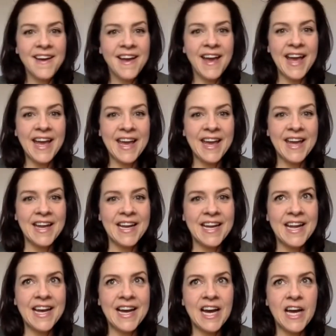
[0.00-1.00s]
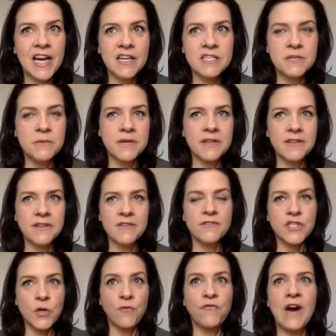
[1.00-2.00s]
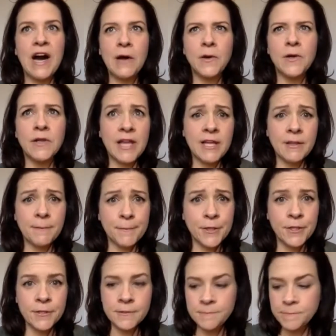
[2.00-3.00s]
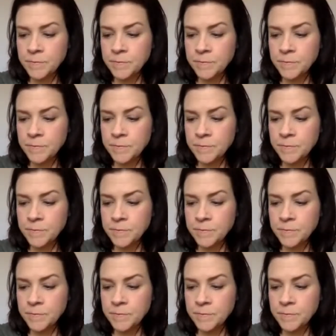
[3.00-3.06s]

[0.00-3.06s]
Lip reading: And I actually want to, so fowl like the bird.